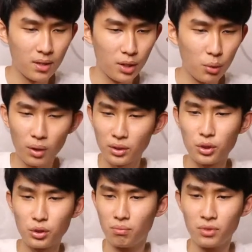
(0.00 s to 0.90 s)
you want to
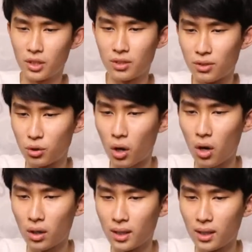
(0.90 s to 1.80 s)
just
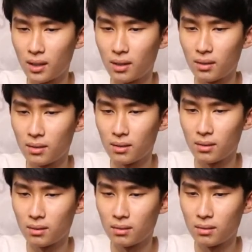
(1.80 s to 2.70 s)
draw the
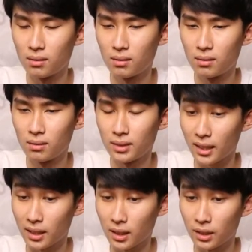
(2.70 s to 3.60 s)

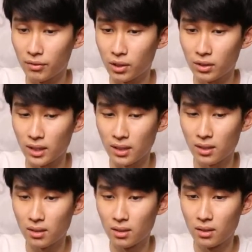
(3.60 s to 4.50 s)
technical
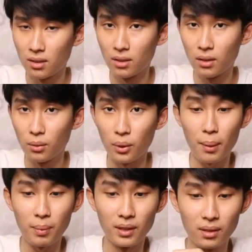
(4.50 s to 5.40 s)
difficulties? What
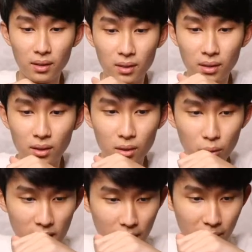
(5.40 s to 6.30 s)
happened?
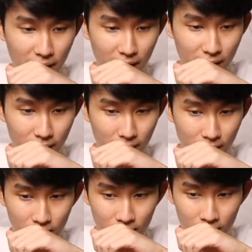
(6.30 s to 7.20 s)
What is happening?
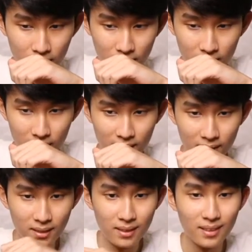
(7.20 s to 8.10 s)

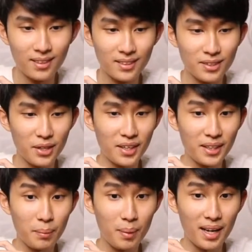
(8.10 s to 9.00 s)
Is there
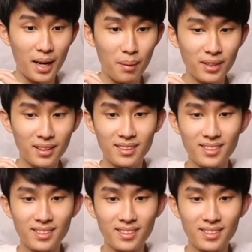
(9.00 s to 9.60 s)
anything bad happening?